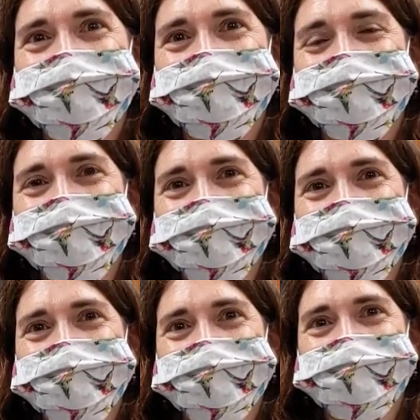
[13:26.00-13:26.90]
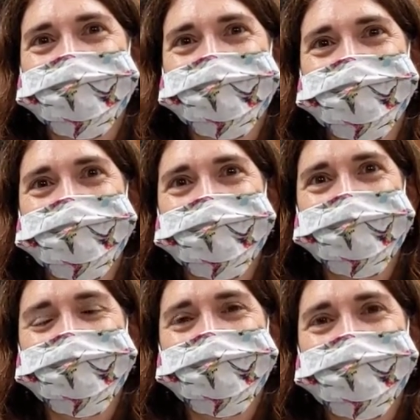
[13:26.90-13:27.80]
All right, so hopefully
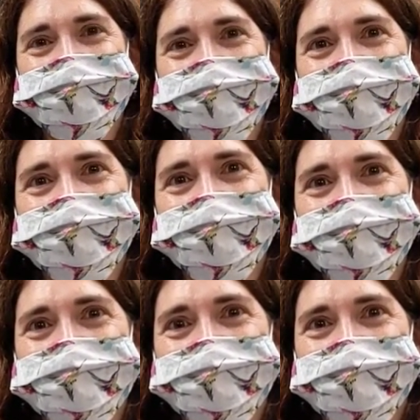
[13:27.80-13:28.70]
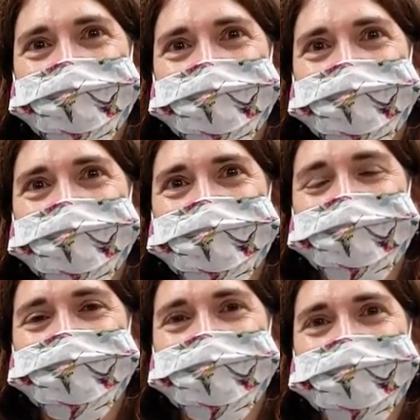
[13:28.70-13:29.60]
everyone learned something new.
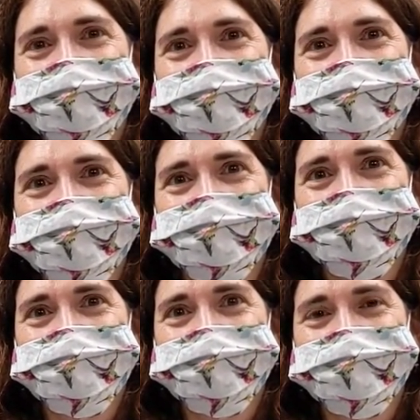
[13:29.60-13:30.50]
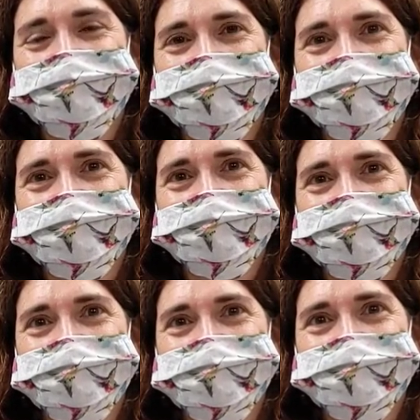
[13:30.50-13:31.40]
Until our next video, stay nature
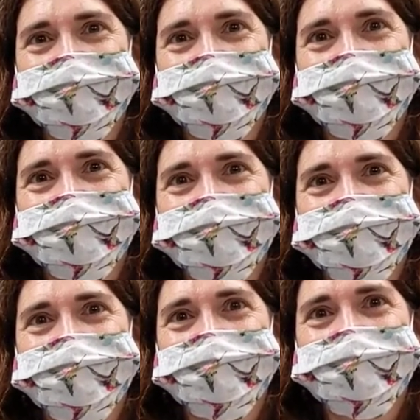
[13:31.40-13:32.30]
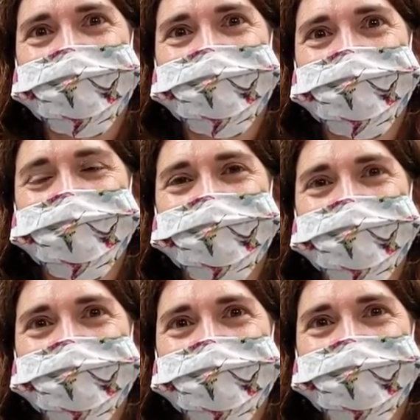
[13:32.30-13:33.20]
centered, and we will see you all soon.